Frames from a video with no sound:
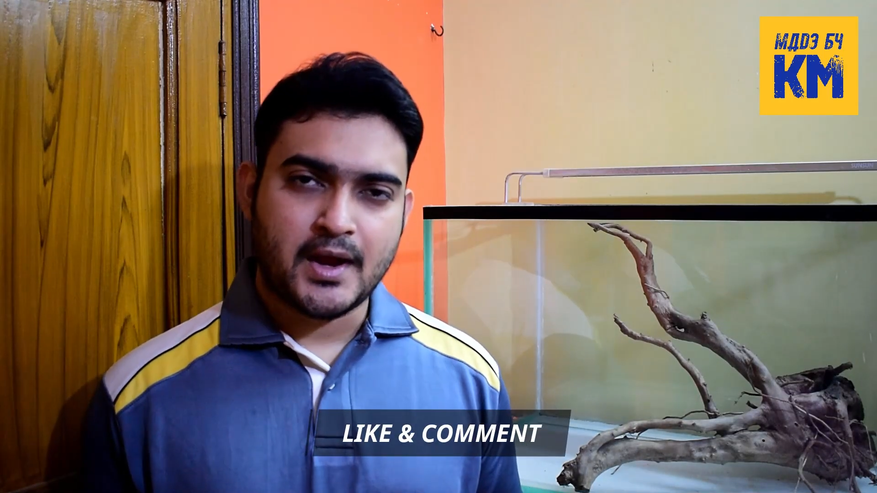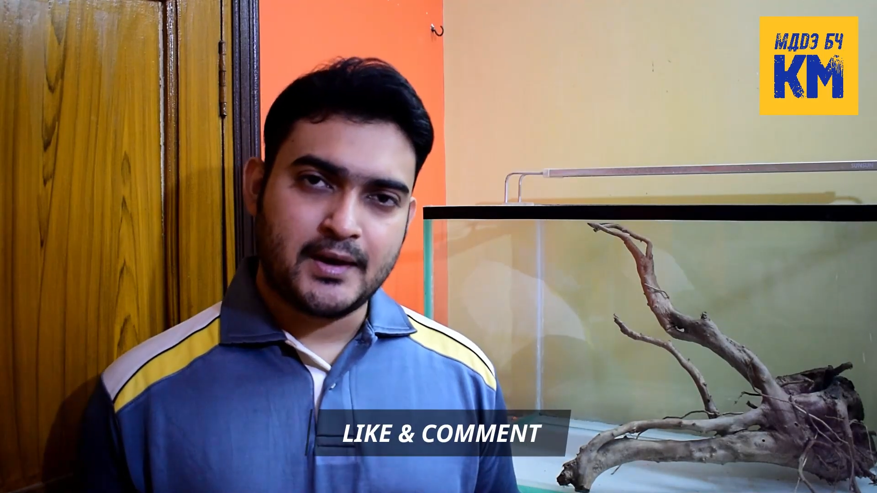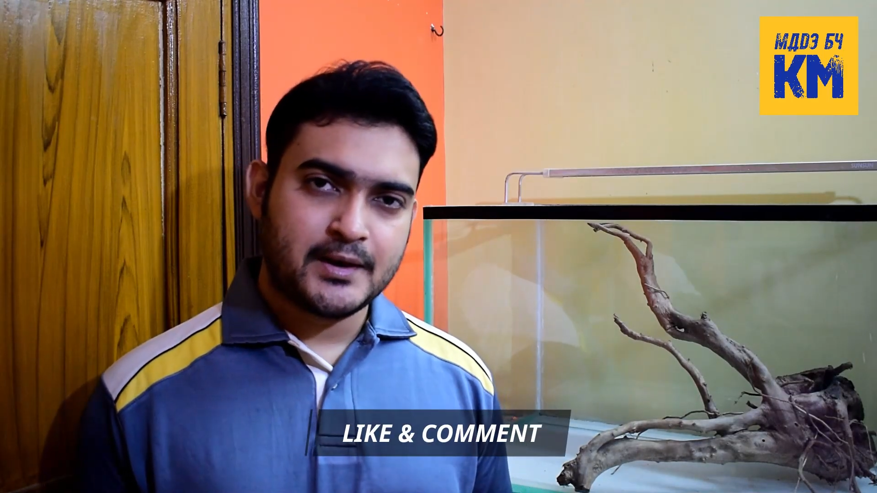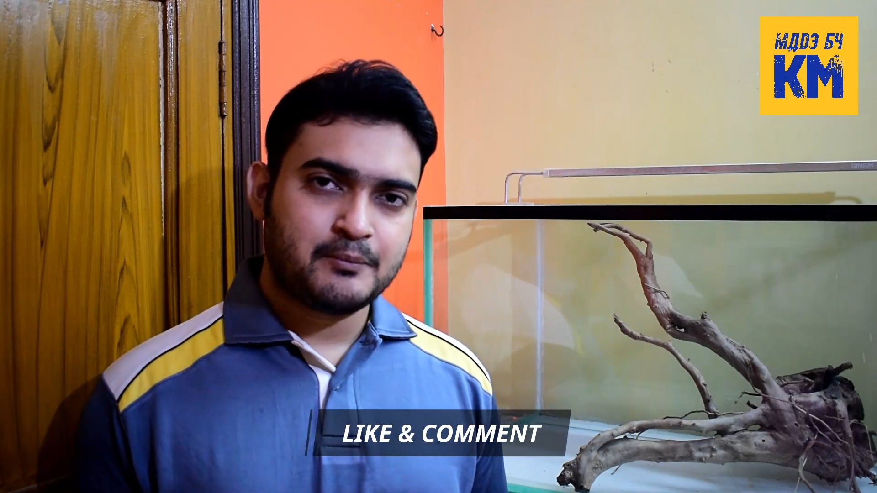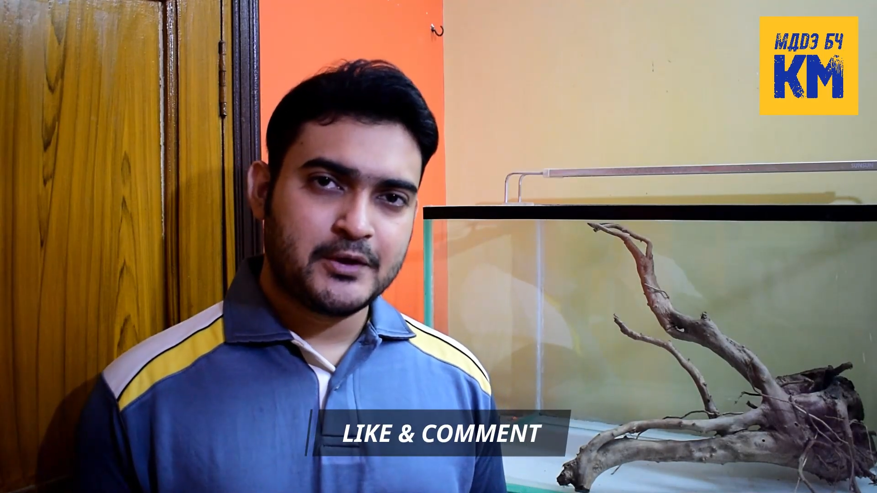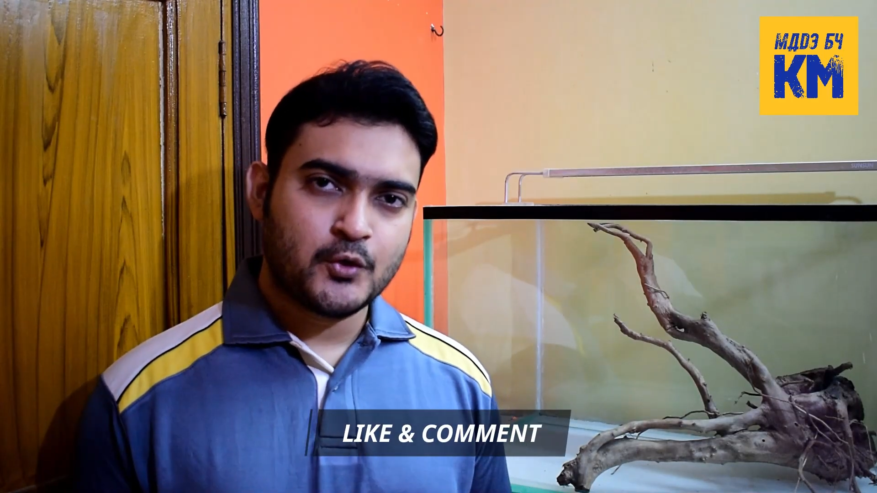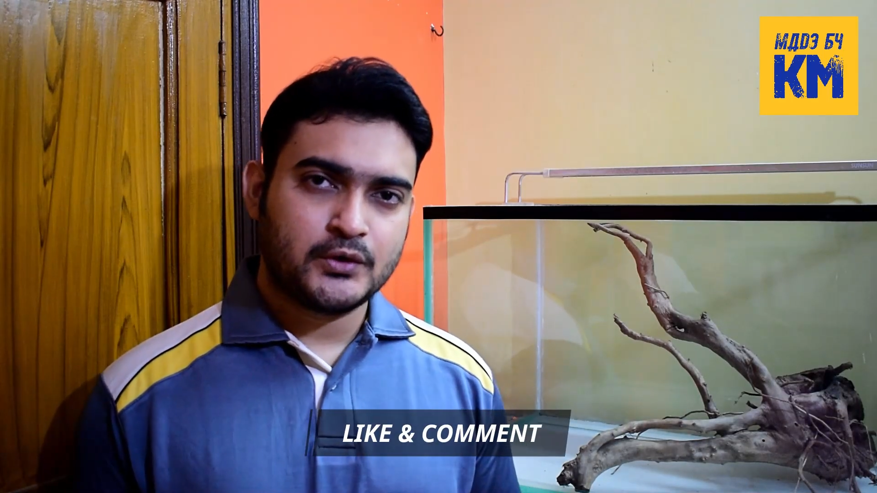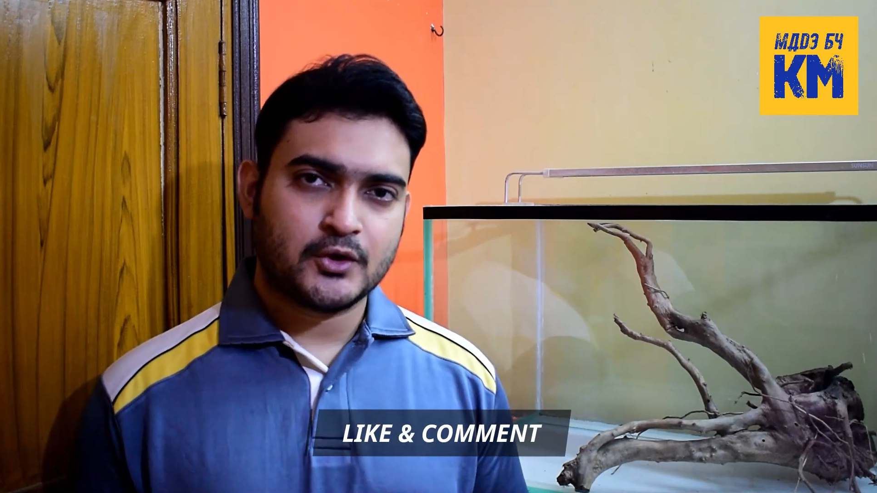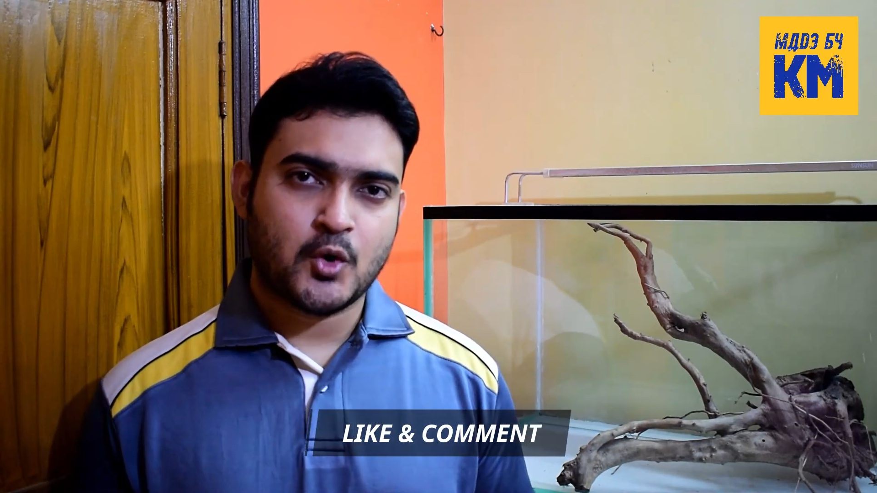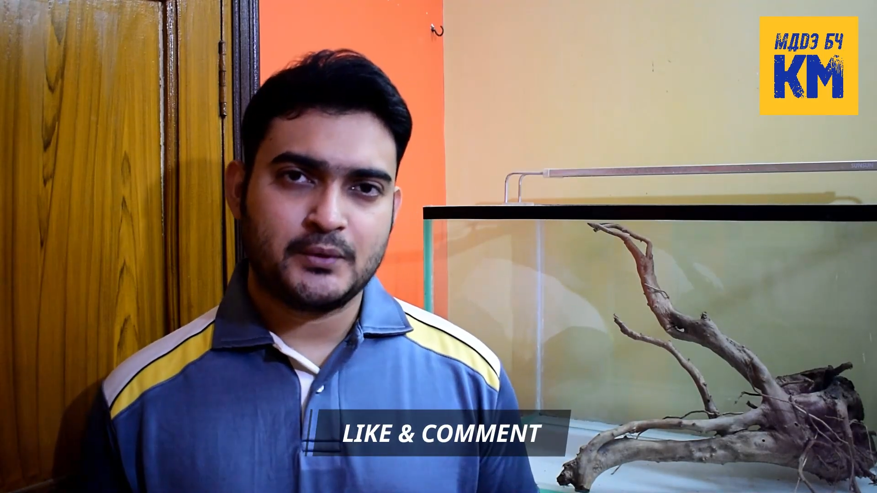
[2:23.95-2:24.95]
and let me know
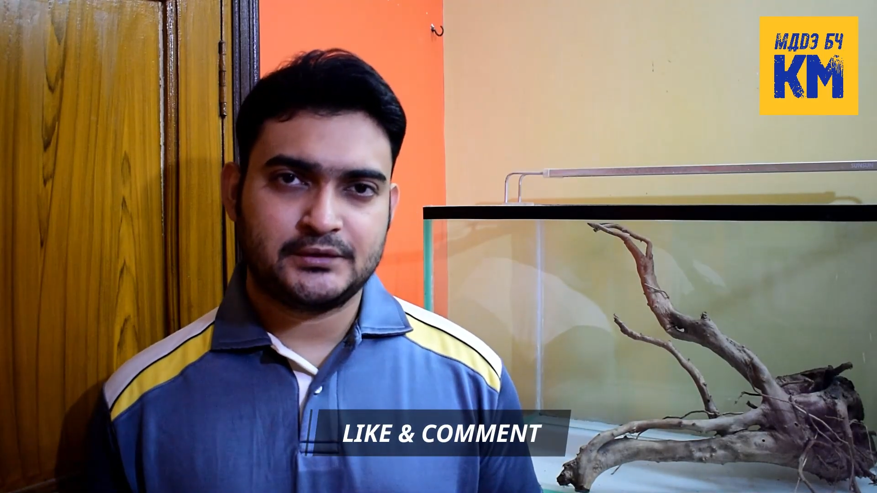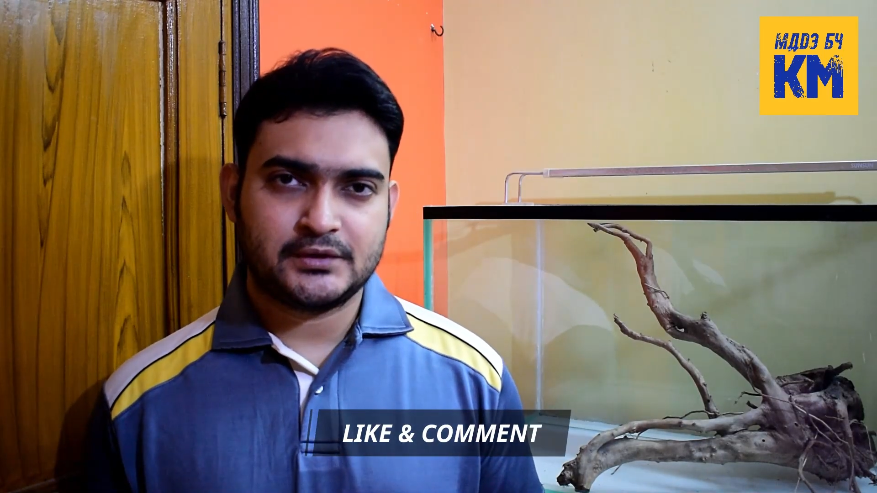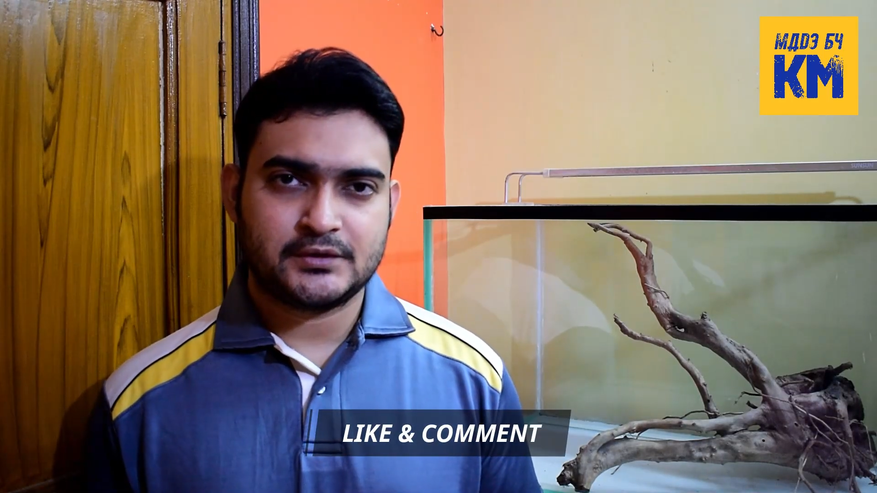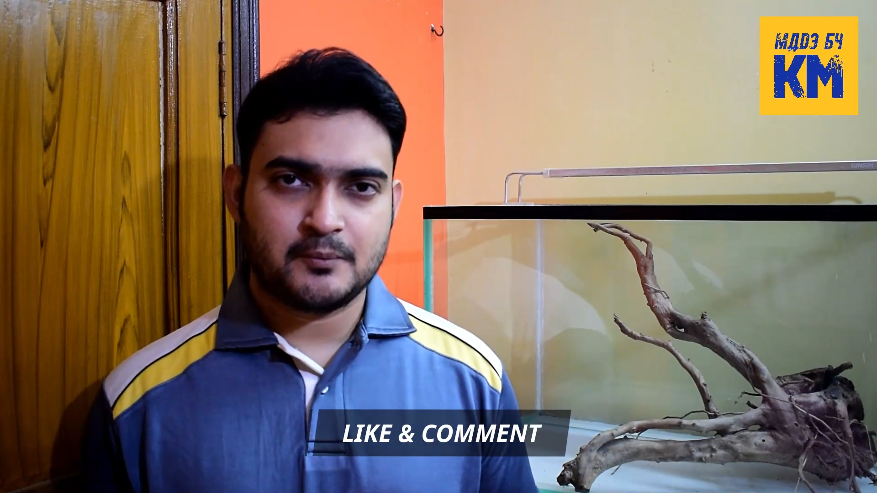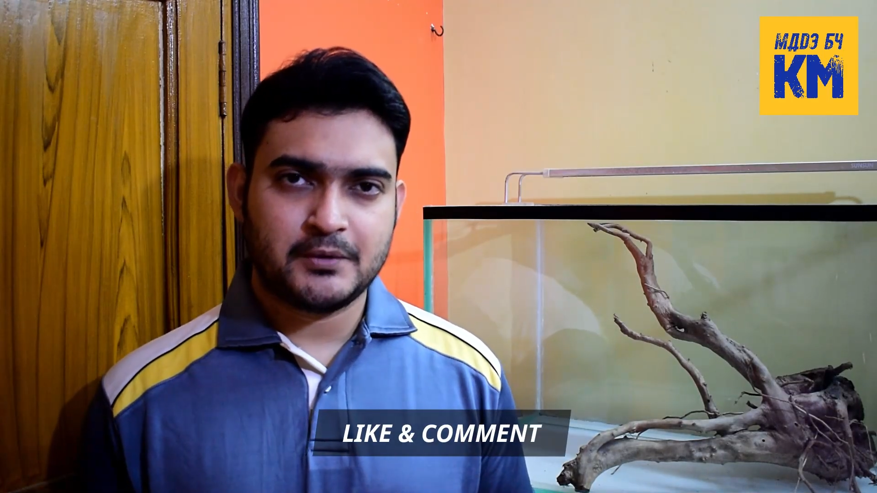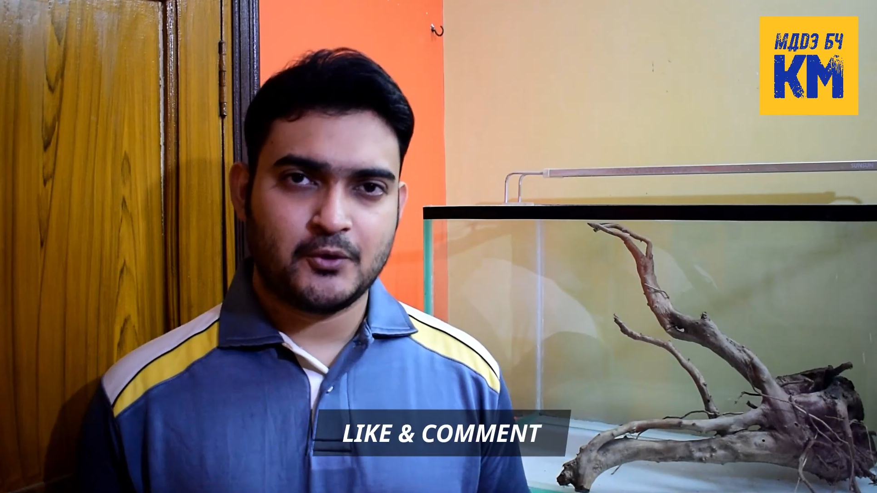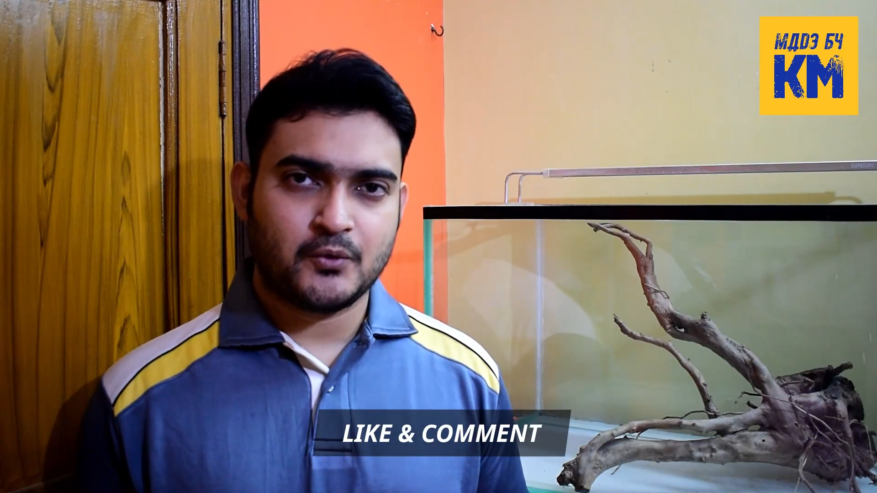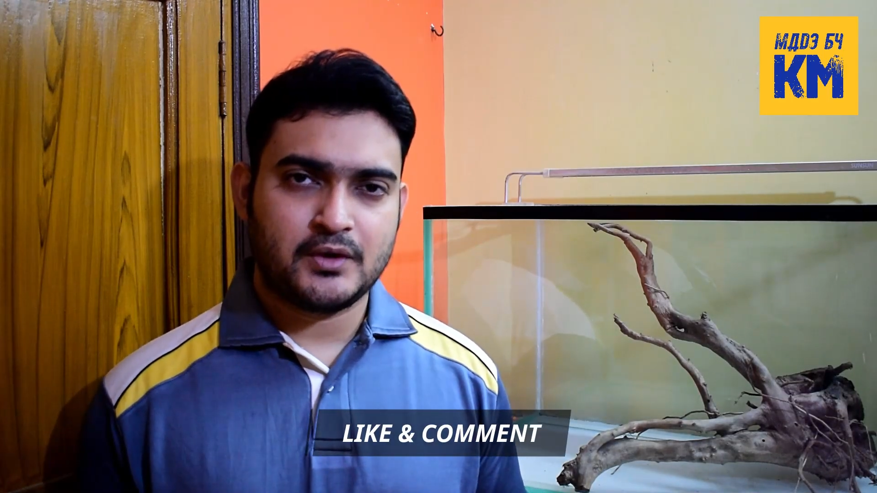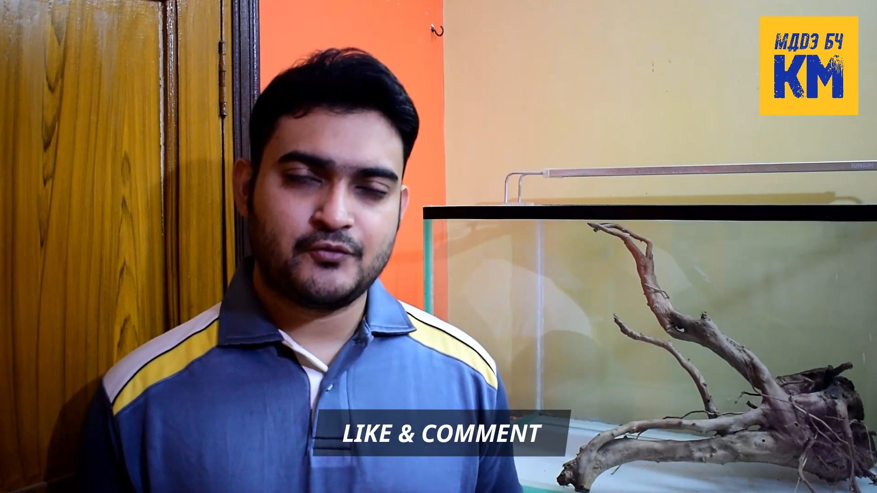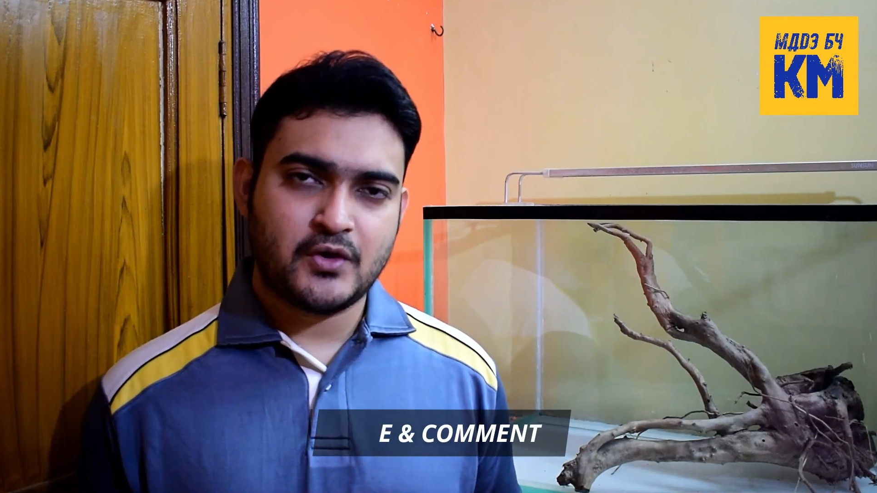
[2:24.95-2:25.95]
in the comment section below